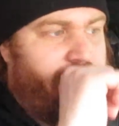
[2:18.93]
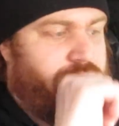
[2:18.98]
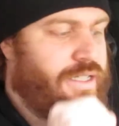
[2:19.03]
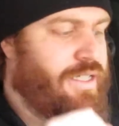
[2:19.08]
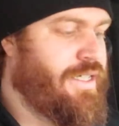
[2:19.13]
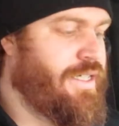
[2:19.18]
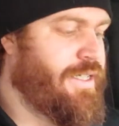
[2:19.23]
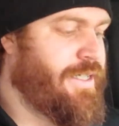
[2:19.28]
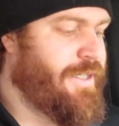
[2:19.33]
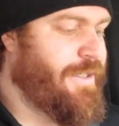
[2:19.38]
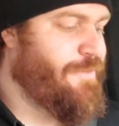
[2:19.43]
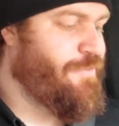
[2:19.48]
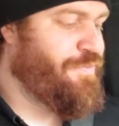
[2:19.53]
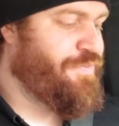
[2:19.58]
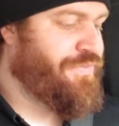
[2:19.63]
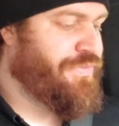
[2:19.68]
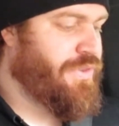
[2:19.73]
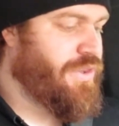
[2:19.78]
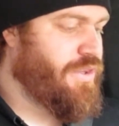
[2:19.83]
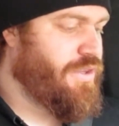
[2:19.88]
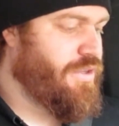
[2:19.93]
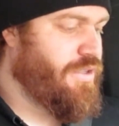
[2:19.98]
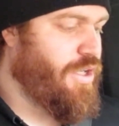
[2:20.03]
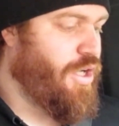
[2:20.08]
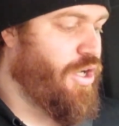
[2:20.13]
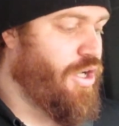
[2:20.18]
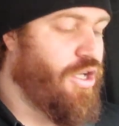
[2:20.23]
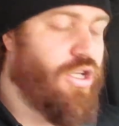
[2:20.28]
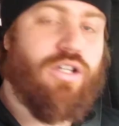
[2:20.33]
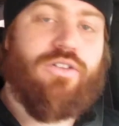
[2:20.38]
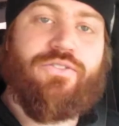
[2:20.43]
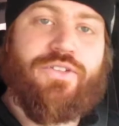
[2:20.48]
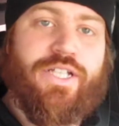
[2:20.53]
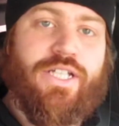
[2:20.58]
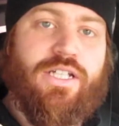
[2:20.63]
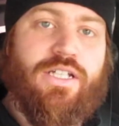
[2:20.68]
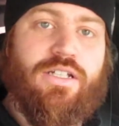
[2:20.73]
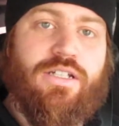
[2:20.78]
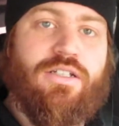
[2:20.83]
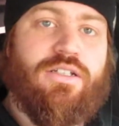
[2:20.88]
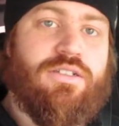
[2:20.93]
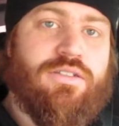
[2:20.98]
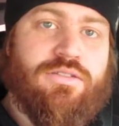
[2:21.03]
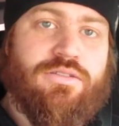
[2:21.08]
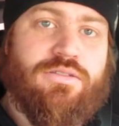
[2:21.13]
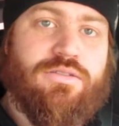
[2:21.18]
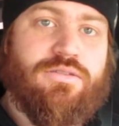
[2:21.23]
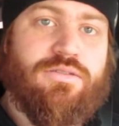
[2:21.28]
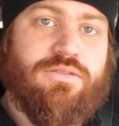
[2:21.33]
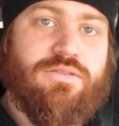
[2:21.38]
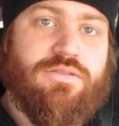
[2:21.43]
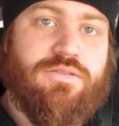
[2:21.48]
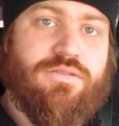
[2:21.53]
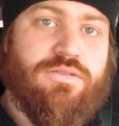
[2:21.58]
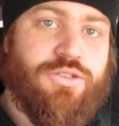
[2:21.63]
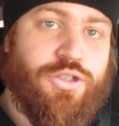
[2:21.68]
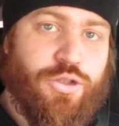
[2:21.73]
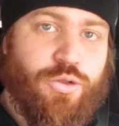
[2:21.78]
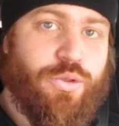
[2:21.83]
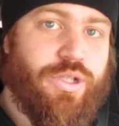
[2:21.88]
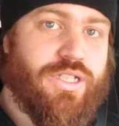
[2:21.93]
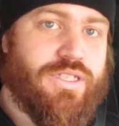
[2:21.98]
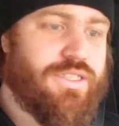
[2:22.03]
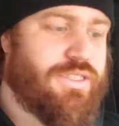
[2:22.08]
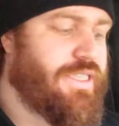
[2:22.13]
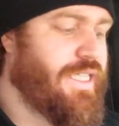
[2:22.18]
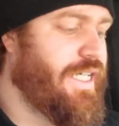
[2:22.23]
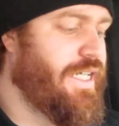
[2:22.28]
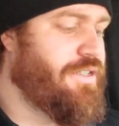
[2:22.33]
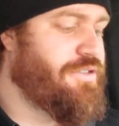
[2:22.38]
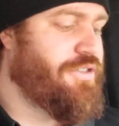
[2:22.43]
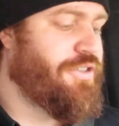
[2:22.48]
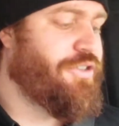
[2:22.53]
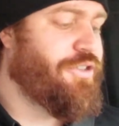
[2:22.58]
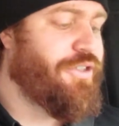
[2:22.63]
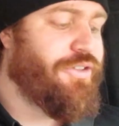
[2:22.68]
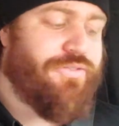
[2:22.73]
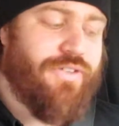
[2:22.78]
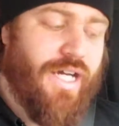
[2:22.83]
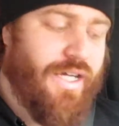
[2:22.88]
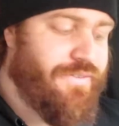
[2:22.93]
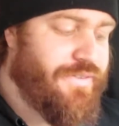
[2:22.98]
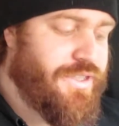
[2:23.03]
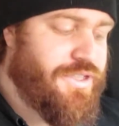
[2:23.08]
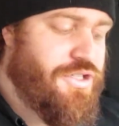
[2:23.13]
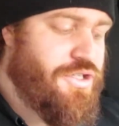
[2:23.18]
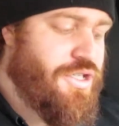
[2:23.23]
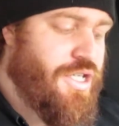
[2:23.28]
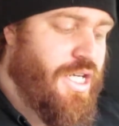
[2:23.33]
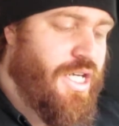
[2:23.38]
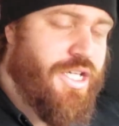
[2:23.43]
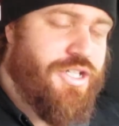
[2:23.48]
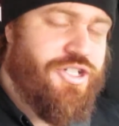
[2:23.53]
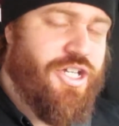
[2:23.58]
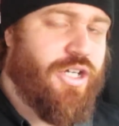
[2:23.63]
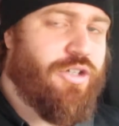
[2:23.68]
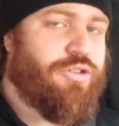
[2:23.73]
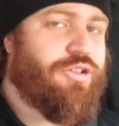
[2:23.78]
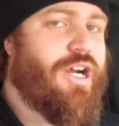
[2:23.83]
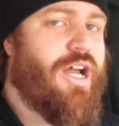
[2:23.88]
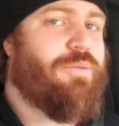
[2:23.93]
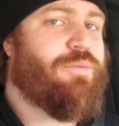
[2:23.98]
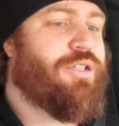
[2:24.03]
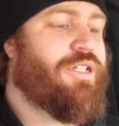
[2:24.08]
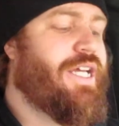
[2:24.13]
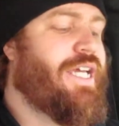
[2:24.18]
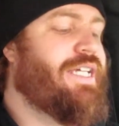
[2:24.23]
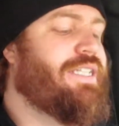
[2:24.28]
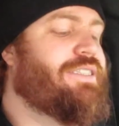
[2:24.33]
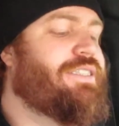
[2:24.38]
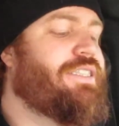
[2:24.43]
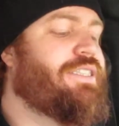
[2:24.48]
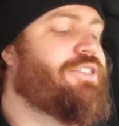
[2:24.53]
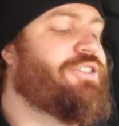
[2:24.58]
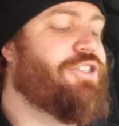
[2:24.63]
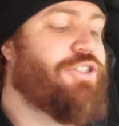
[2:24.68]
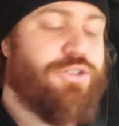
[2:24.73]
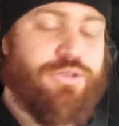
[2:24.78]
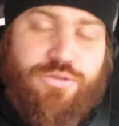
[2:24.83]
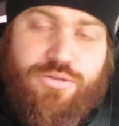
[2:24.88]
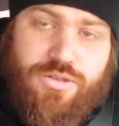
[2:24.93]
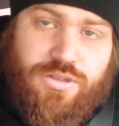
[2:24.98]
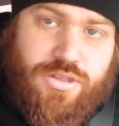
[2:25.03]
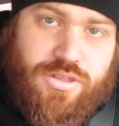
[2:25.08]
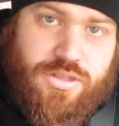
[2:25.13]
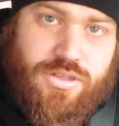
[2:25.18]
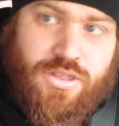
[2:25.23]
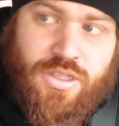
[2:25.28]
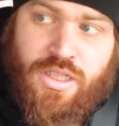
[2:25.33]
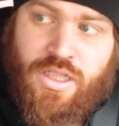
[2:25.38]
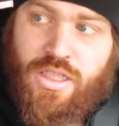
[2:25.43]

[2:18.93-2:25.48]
All of the new wheels and tires are 35-inch Gentle Grabber AT2s.